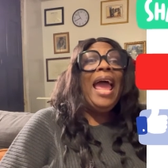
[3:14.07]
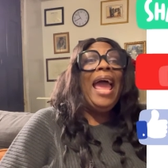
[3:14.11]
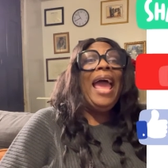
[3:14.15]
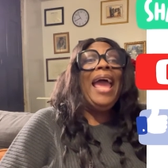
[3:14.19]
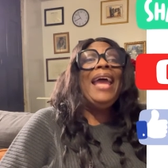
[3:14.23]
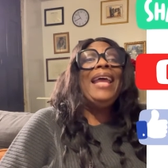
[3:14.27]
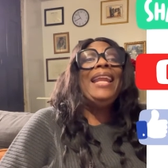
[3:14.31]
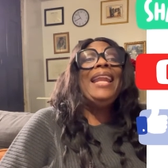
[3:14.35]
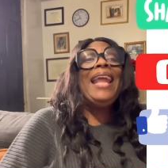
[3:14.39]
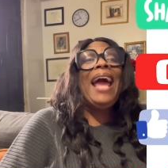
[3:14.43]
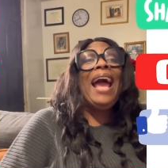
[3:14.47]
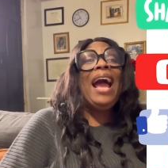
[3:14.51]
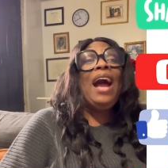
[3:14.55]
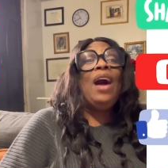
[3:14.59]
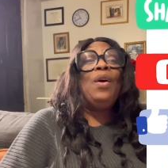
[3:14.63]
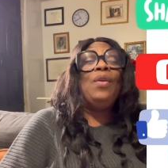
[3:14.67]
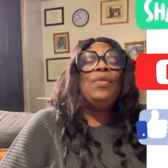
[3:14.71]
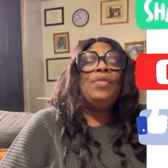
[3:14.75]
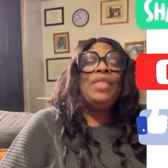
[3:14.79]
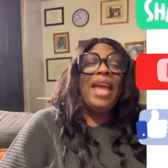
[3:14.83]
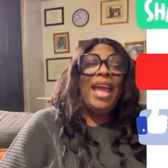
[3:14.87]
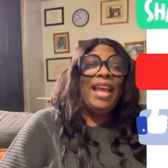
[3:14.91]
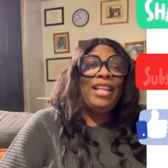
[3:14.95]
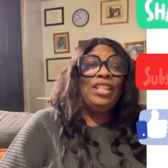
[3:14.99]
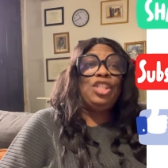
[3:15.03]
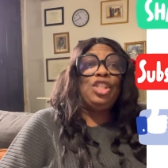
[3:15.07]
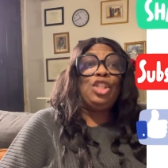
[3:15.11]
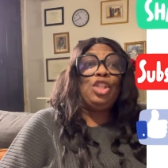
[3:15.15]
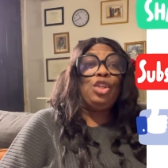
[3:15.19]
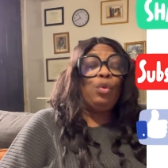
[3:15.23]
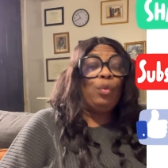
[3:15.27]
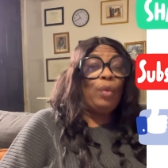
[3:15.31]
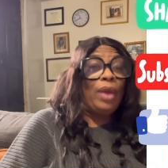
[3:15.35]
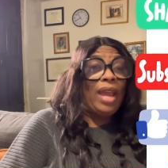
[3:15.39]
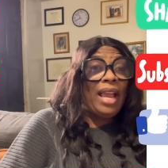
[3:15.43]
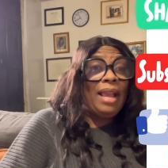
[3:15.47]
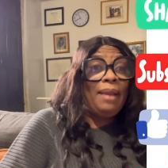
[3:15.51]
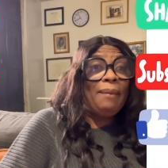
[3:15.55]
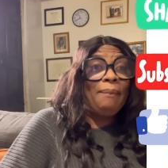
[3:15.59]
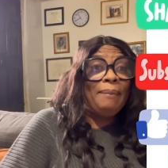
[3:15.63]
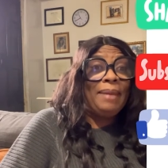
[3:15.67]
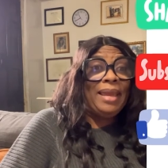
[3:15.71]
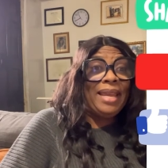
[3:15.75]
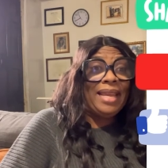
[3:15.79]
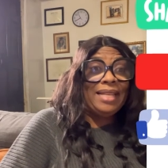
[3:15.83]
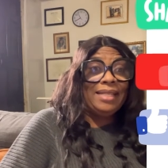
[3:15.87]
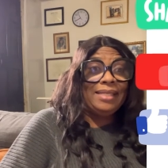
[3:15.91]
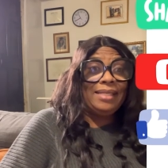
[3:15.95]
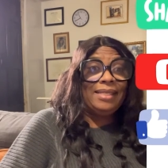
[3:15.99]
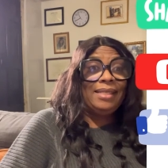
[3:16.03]
And how that
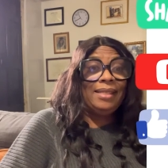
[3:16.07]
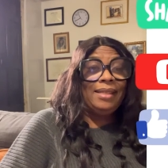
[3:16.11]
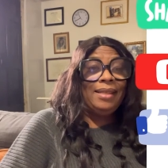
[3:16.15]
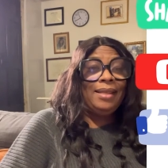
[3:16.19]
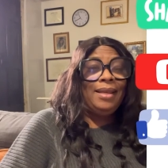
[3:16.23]
treatment